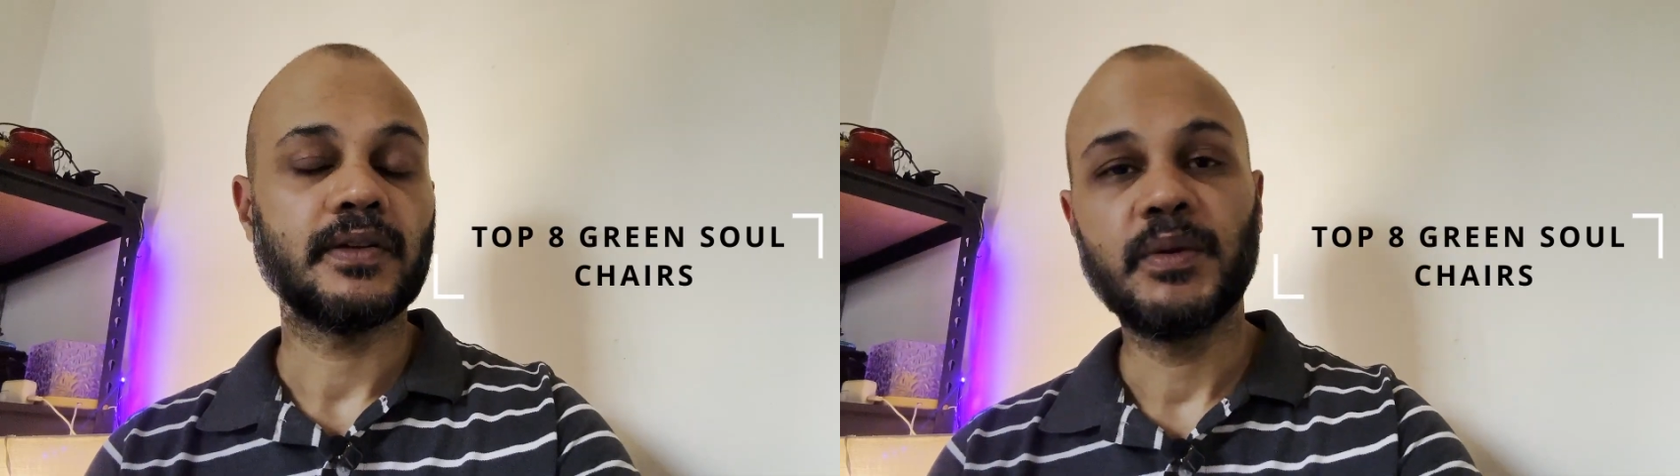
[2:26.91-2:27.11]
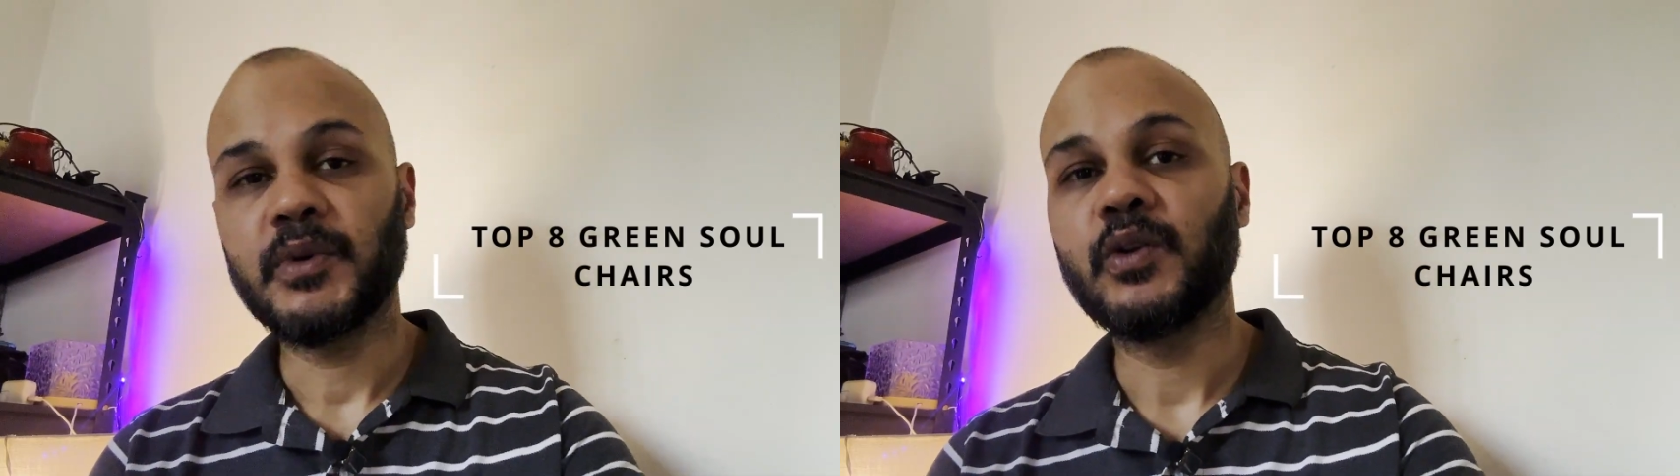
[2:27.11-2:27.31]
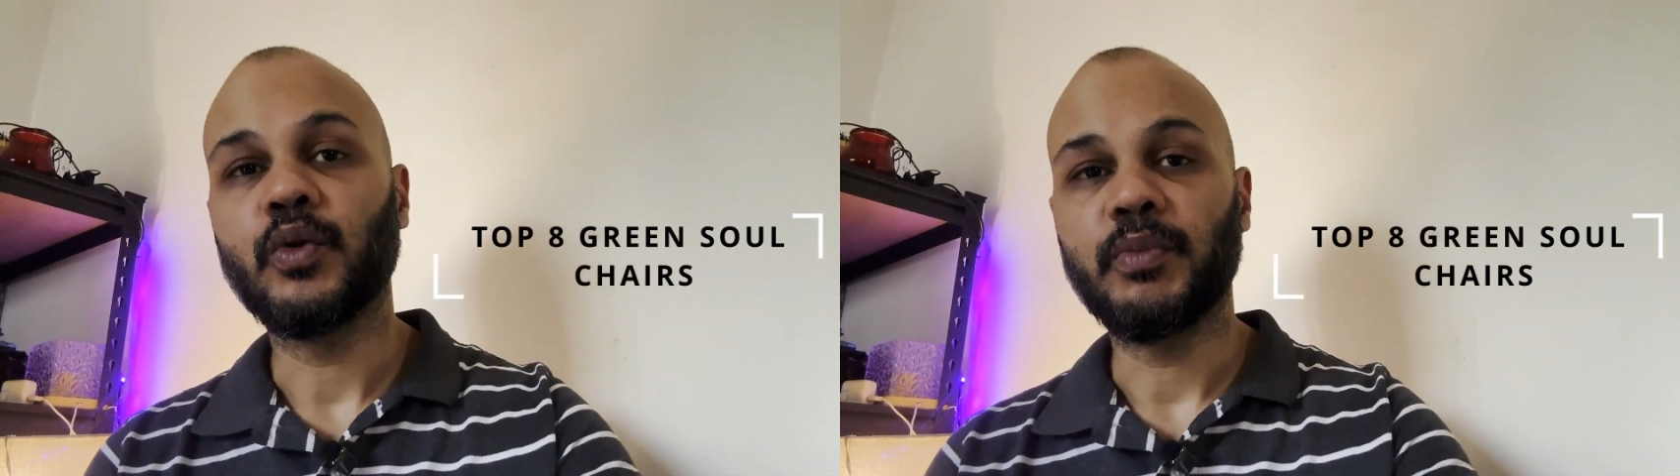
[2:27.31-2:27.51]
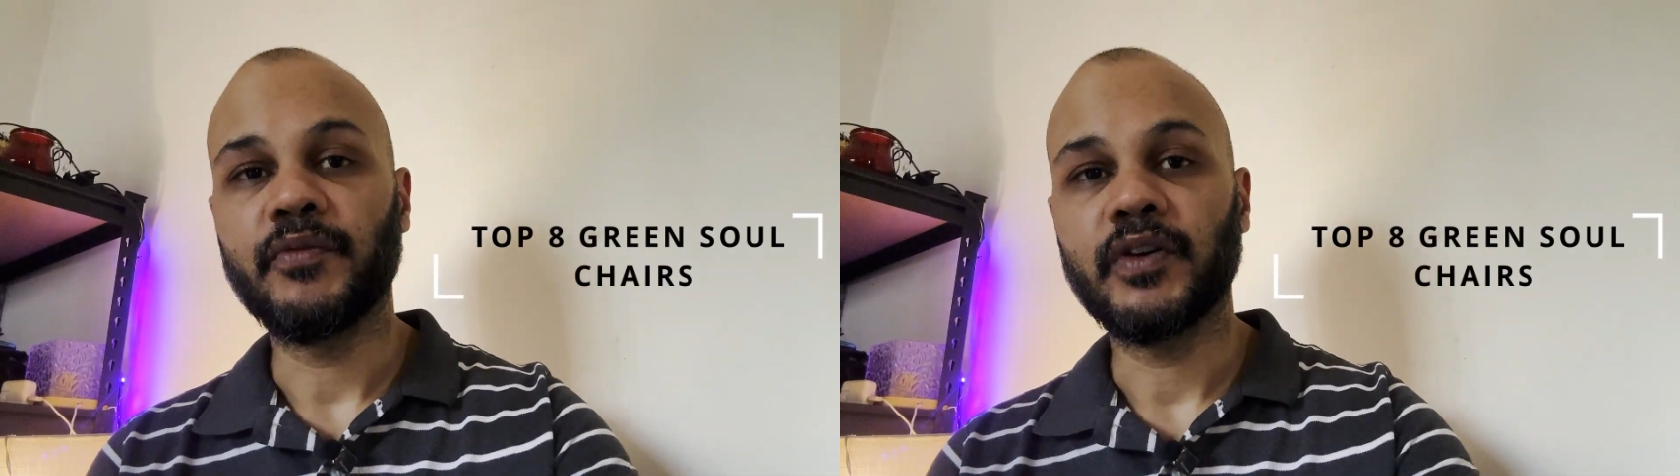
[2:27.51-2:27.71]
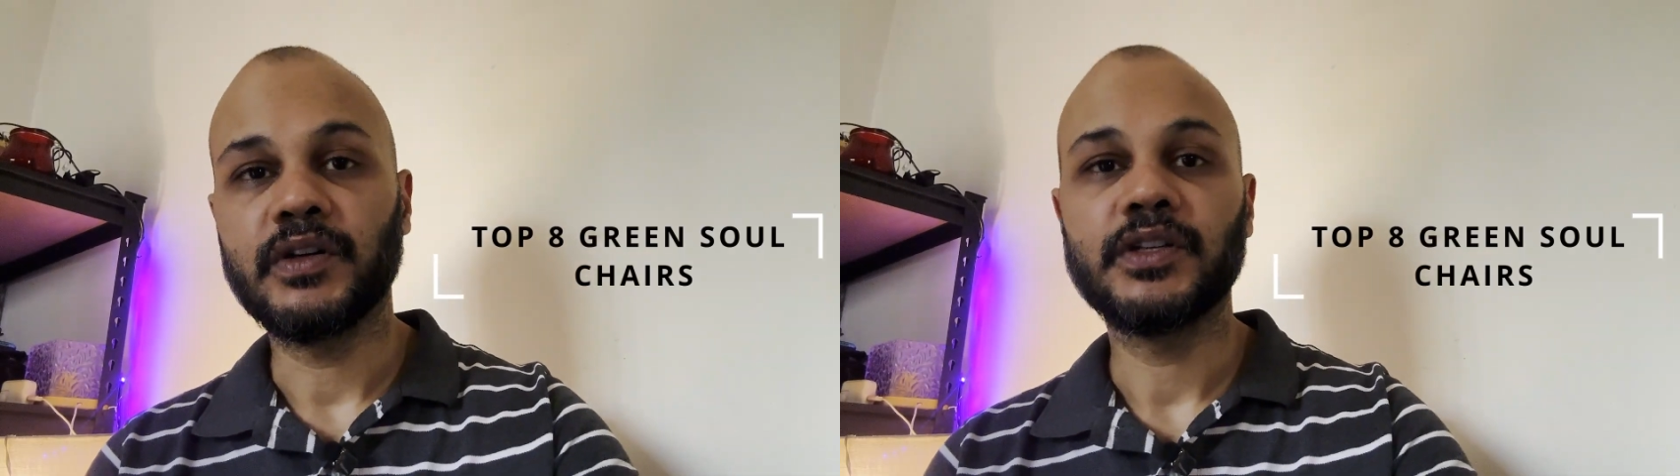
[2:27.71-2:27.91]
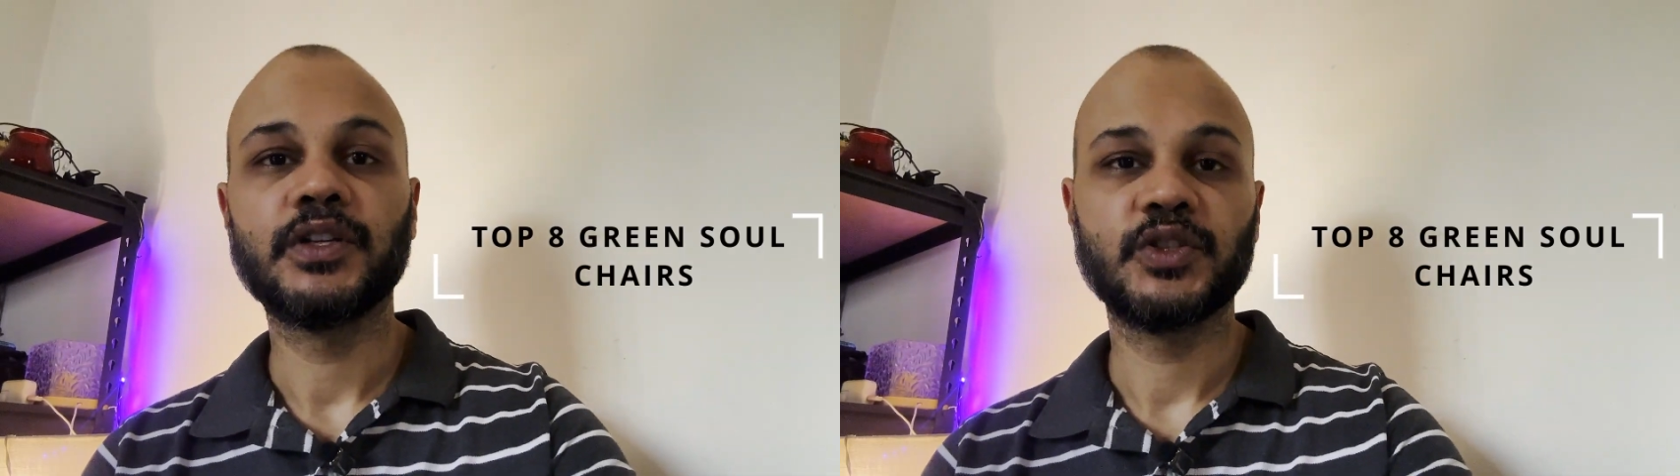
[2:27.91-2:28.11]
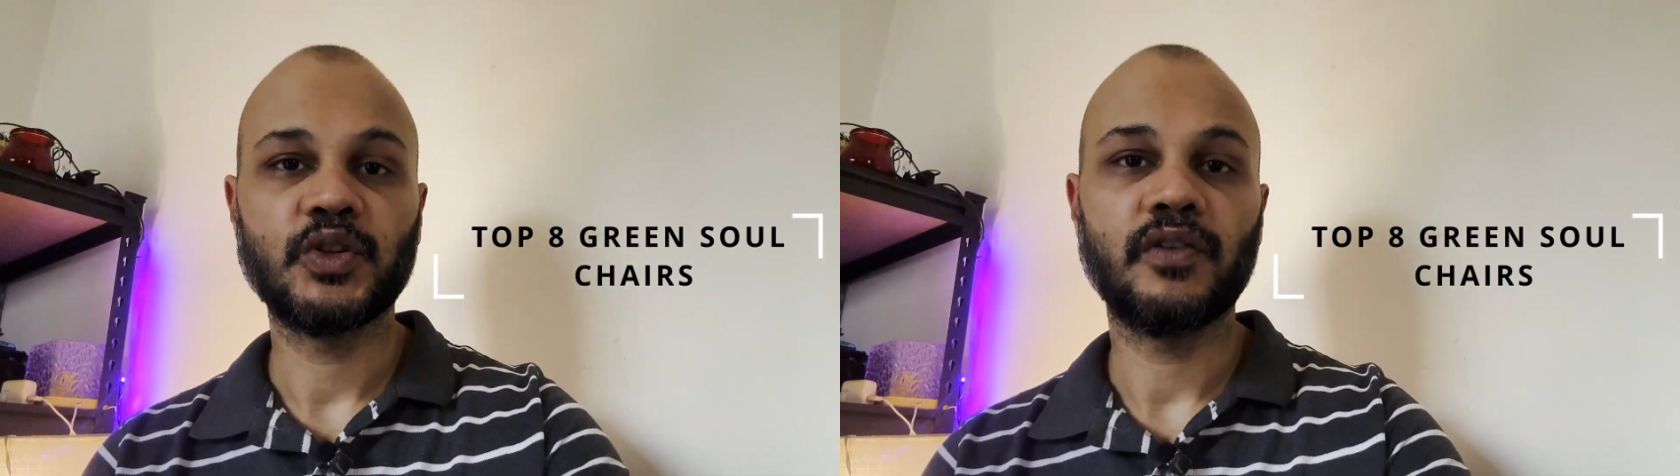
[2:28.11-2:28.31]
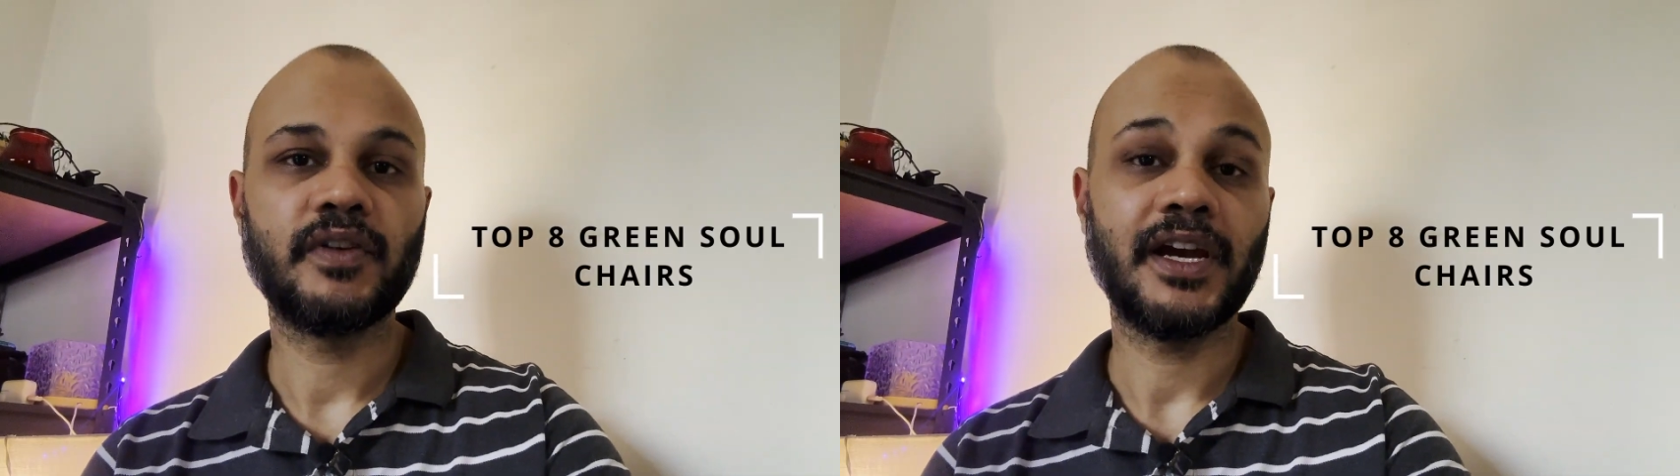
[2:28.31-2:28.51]
People who prefer
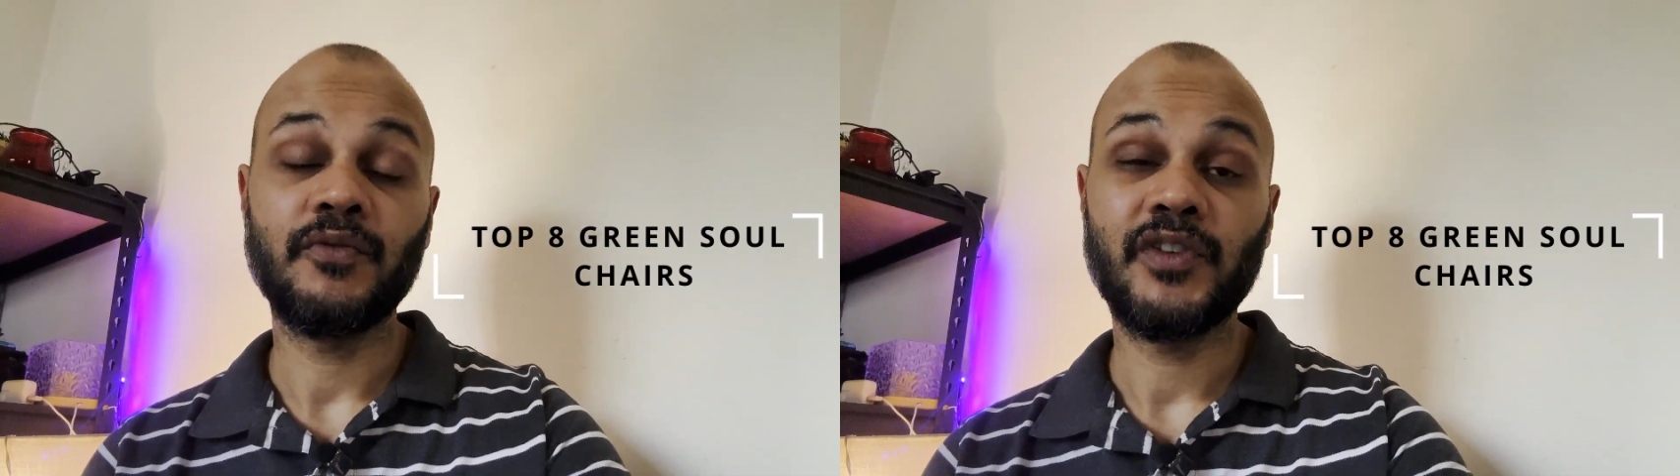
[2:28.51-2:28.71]
soft and